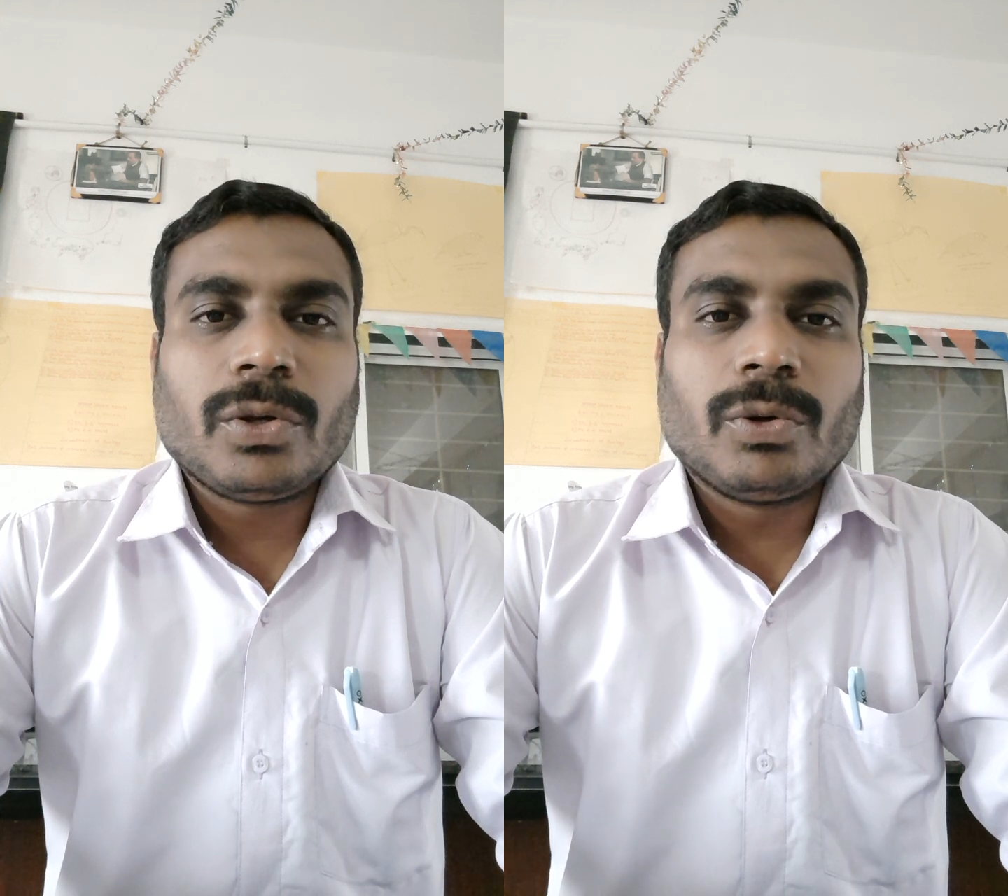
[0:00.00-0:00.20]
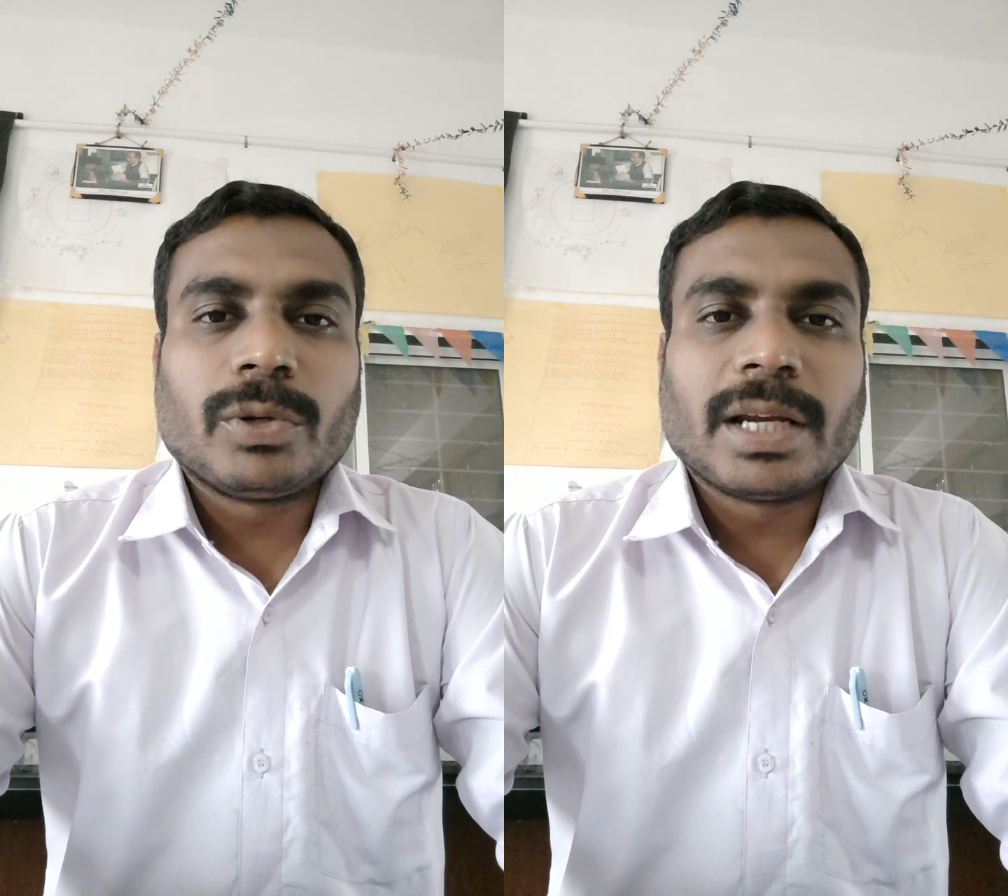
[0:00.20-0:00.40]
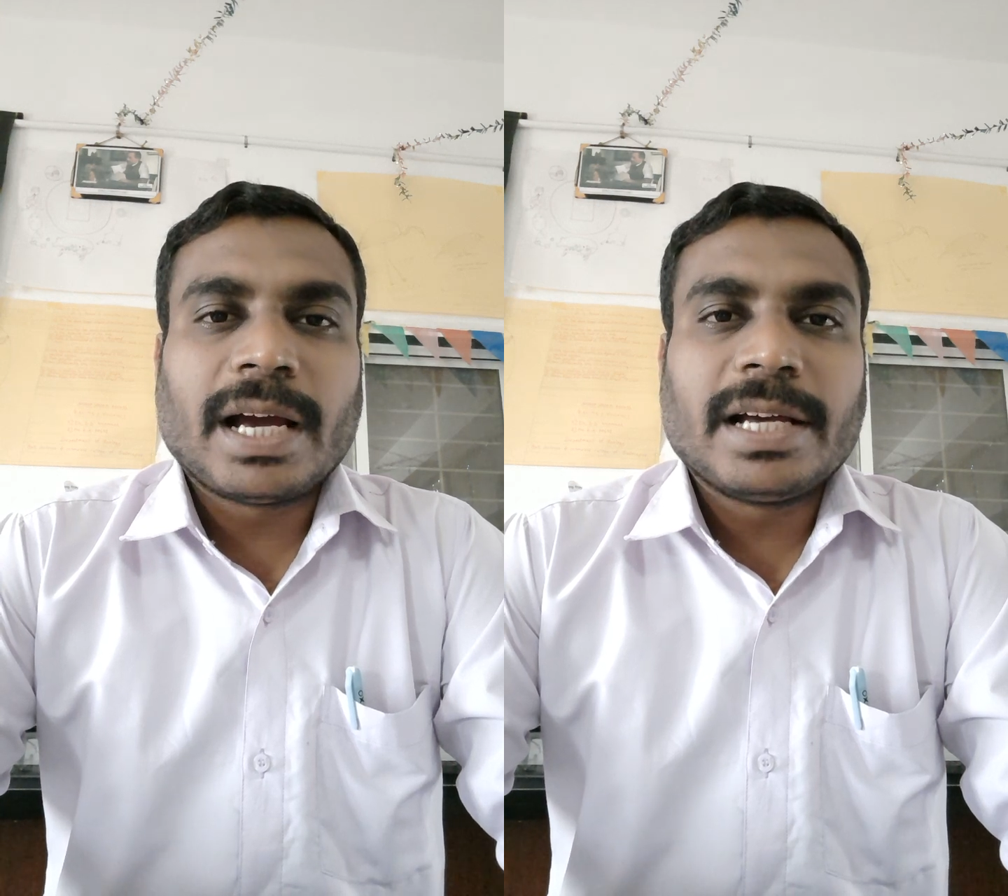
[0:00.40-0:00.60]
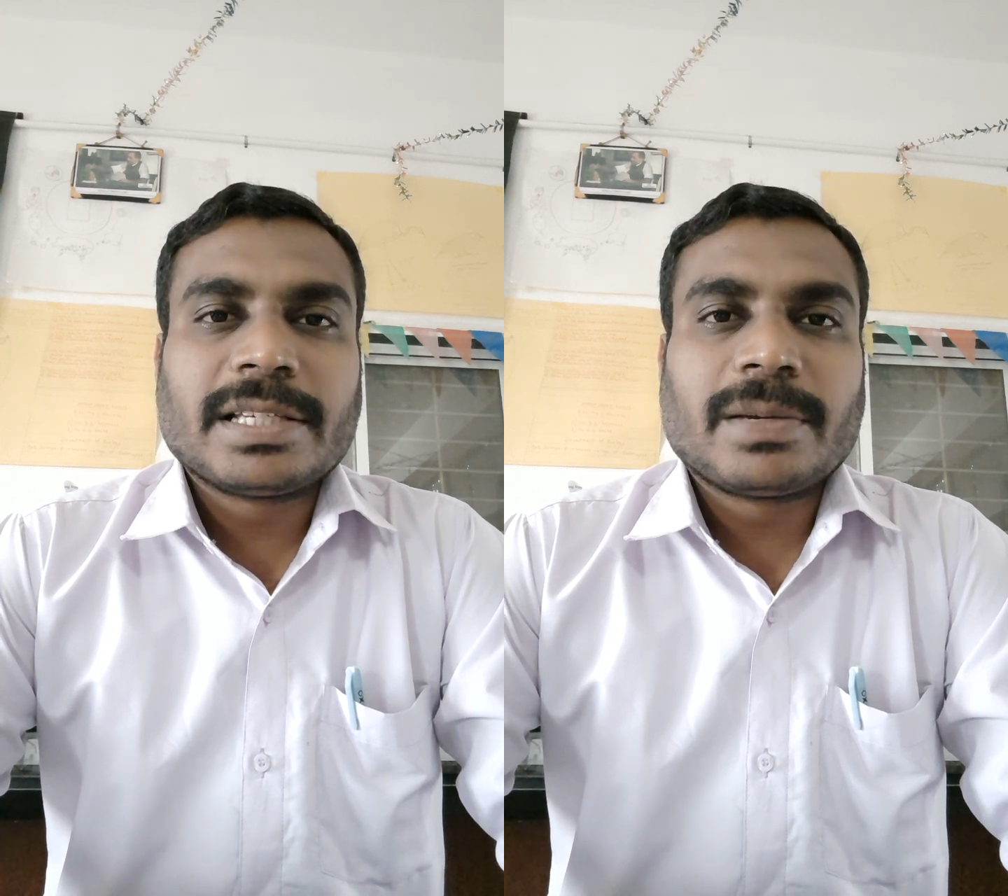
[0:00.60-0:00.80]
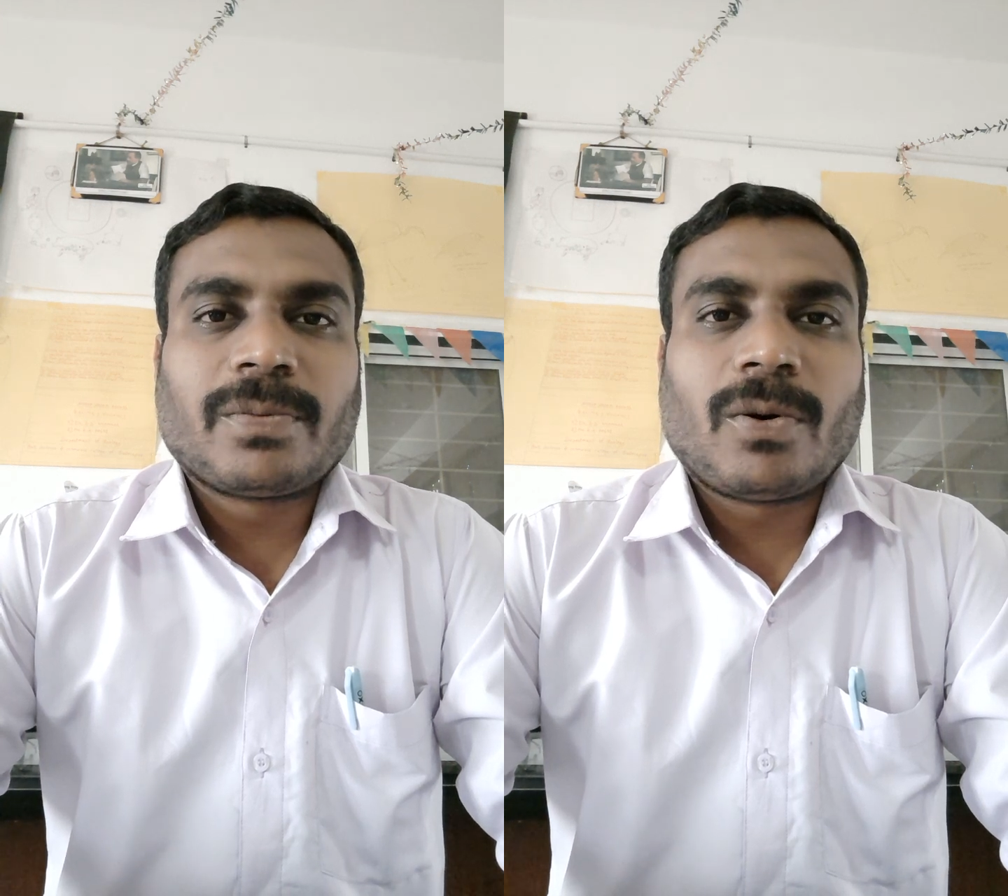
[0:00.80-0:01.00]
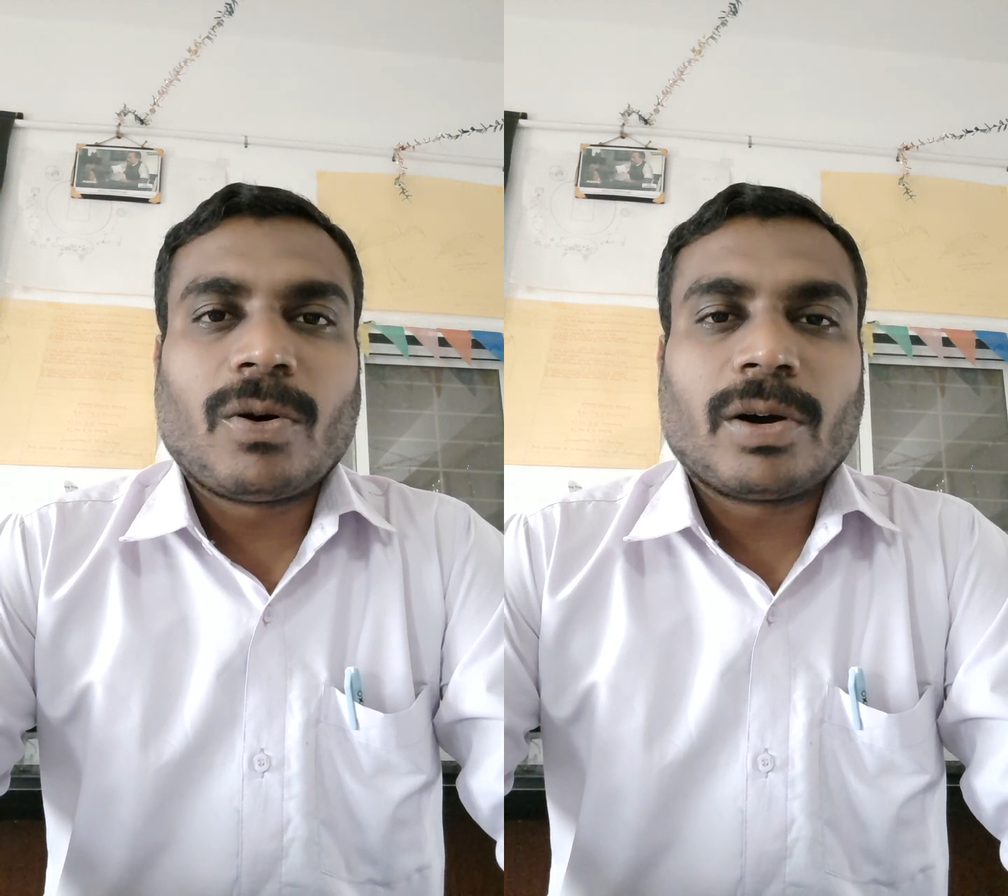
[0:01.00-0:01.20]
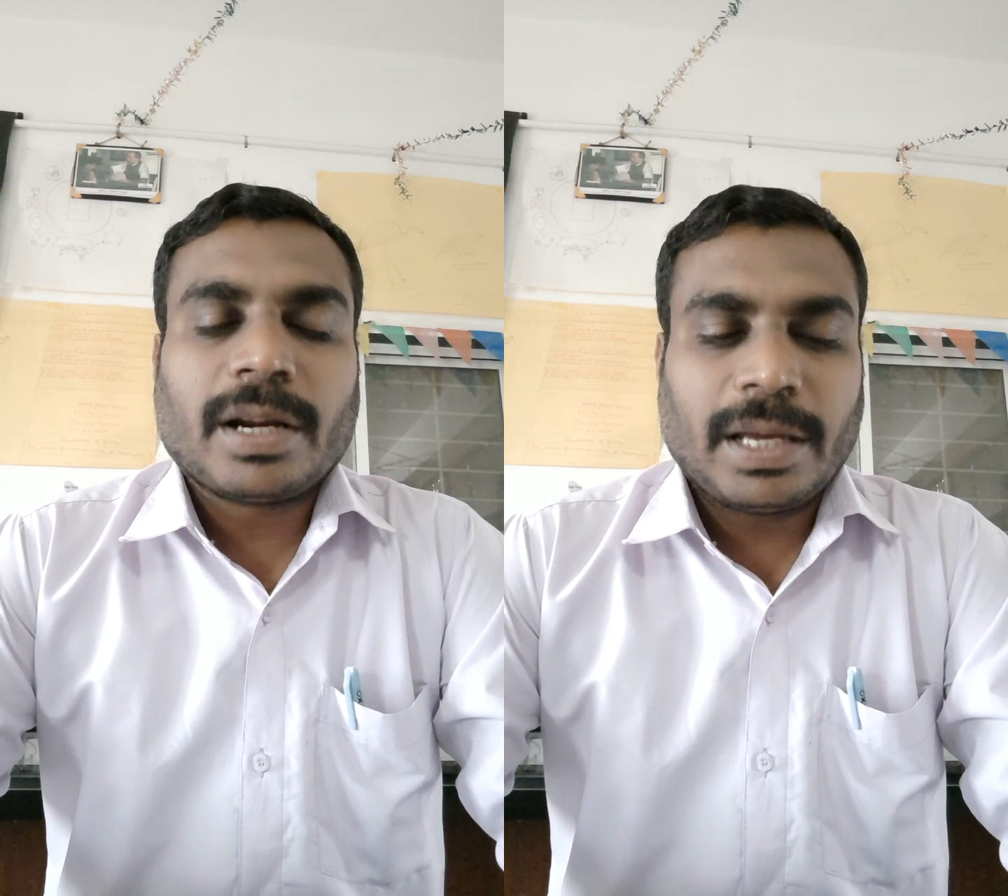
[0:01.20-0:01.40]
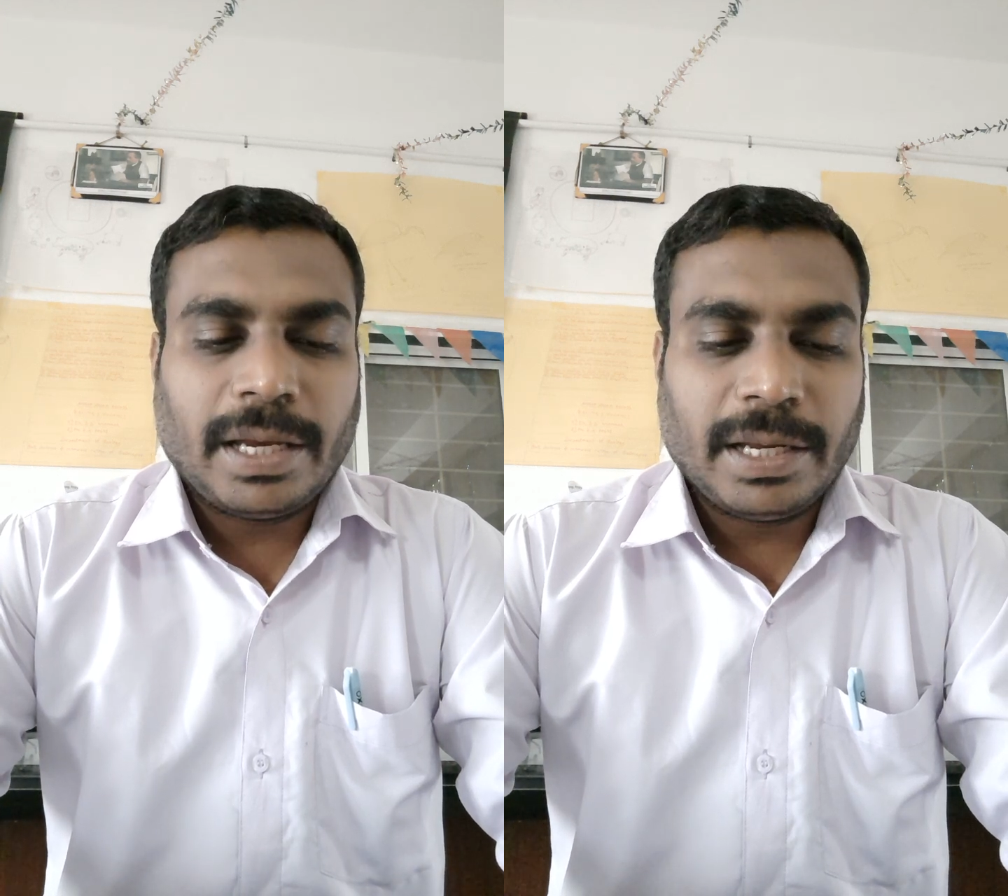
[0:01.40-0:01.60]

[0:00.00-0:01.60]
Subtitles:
utilized for